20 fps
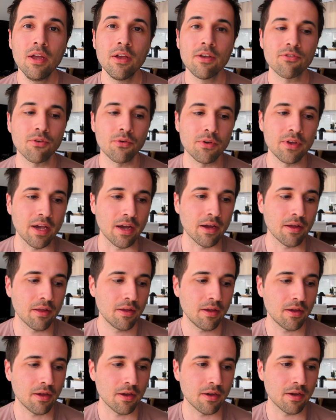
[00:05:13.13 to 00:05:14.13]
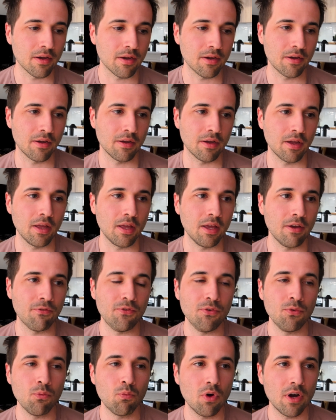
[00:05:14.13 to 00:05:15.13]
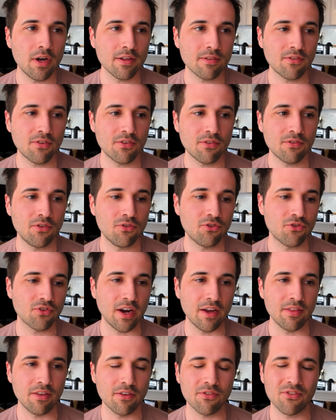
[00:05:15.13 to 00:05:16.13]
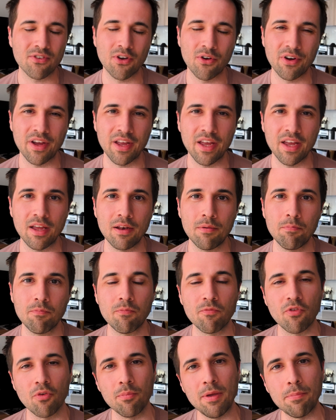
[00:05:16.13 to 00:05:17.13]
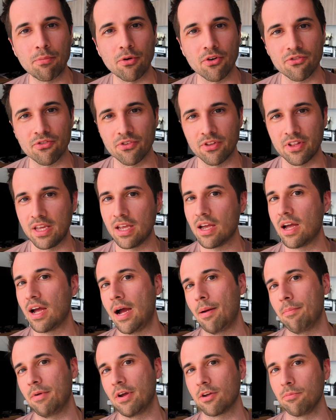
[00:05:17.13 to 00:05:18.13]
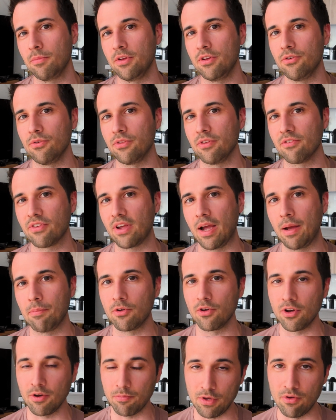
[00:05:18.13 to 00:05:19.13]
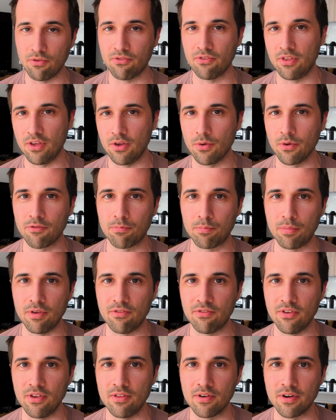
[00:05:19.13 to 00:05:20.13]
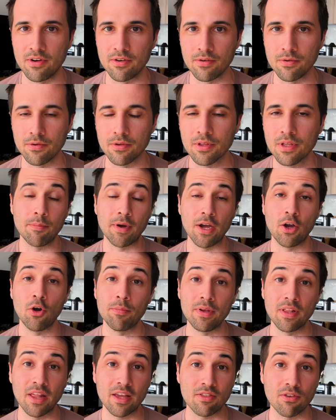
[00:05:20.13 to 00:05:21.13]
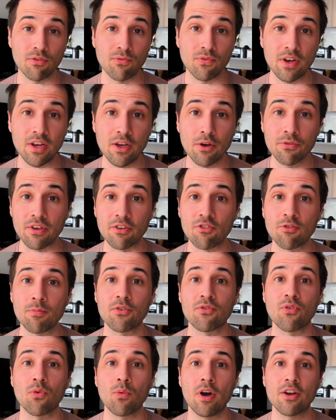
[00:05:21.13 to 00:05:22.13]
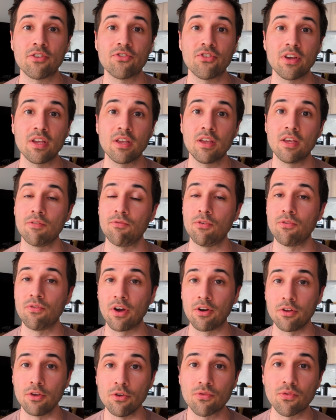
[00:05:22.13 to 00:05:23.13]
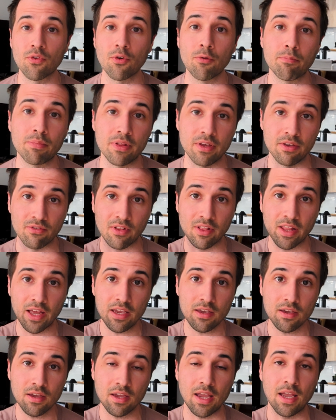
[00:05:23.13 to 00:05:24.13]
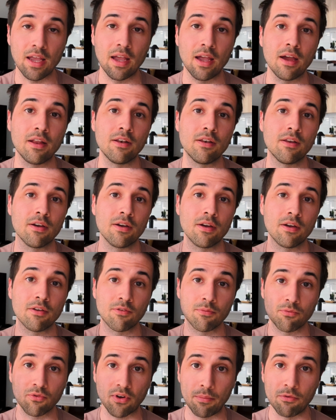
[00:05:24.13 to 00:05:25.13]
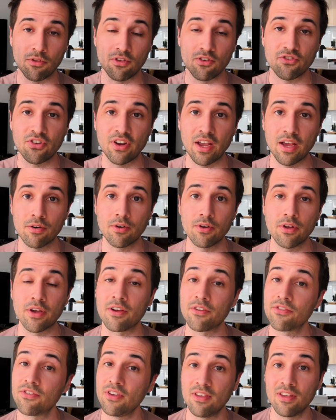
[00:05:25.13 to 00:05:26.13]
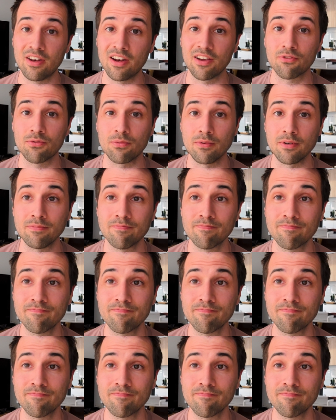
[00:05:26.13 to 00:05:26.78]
So yeah, if you want to try this, go ahead. For me personally, I'm not gonna be doing this. I'm gonna be using the USB-C dongle. I hope you liked this video. Thanks so much for watching. If you found it useful, please like it and subscribe to the channel, and I'll see you in the next one.